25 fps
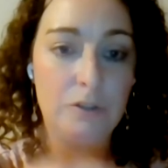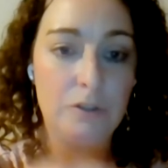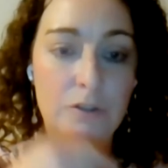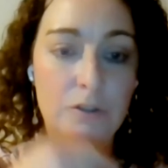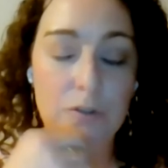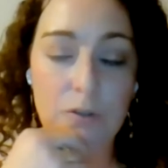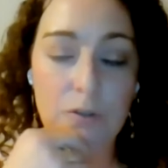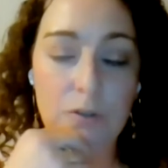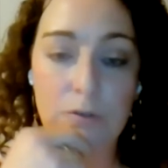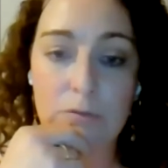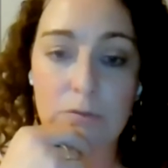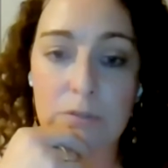
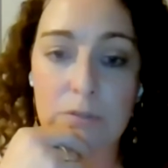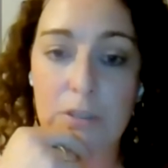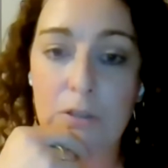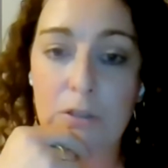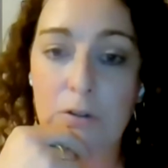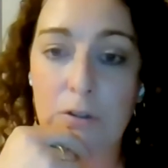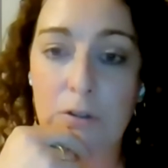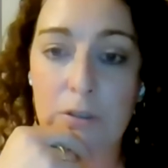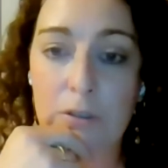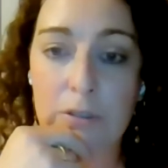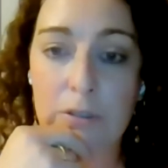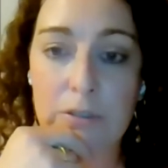to
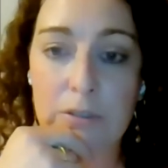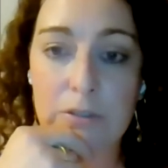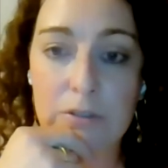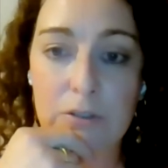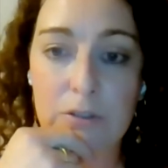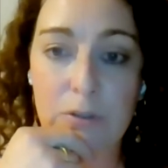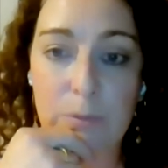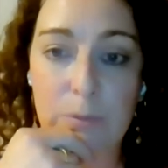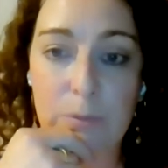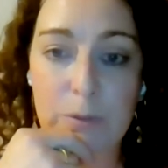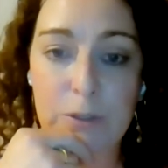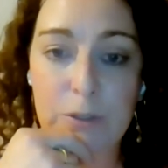record
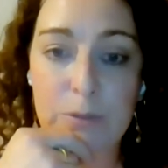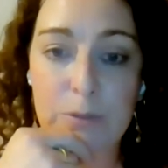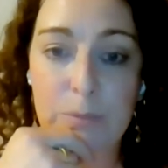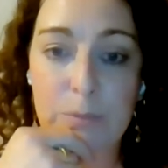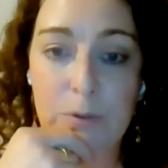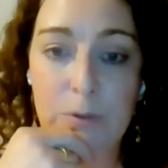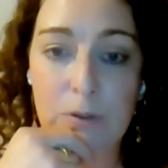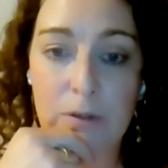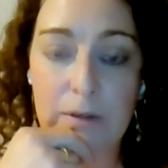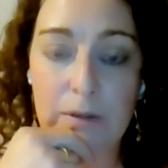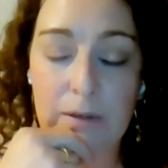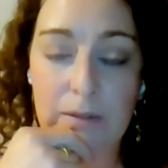so much
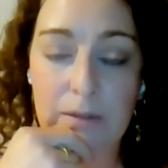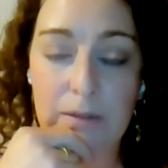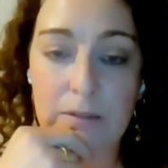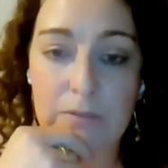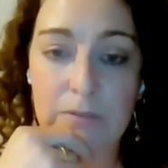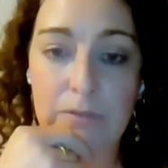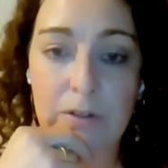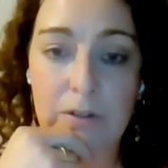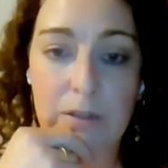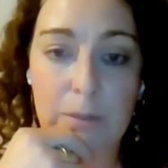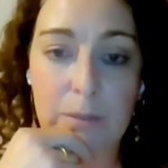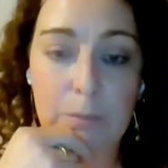more and it's
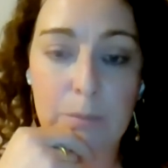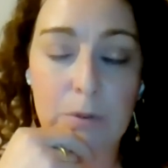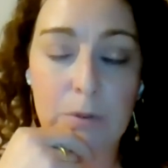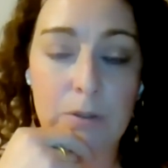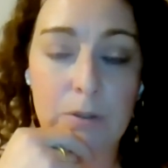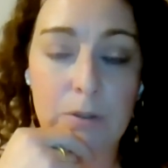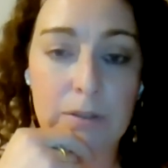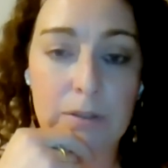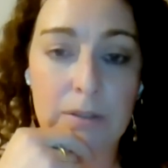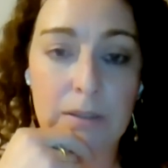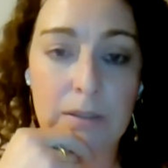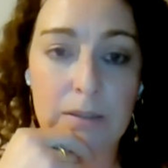very
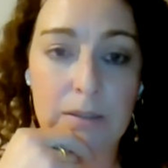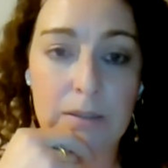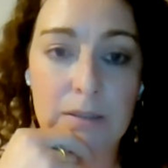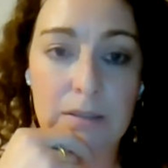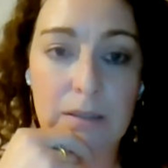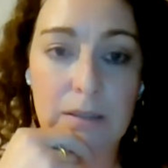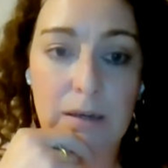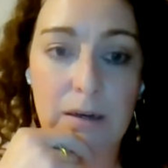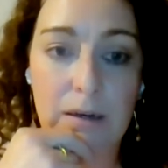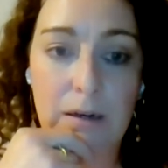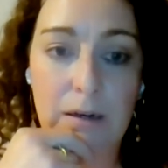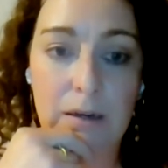important that
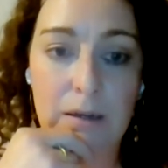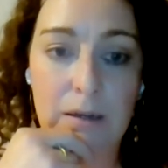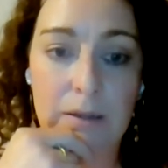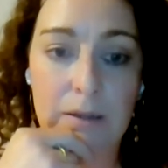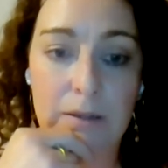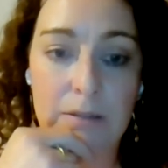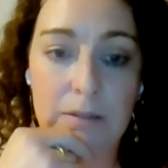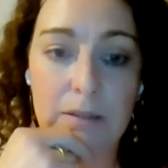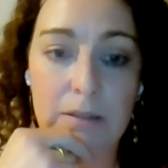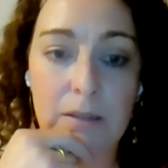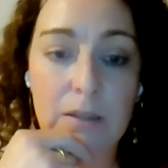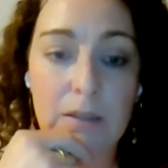
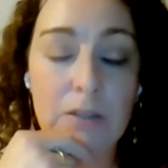Ireland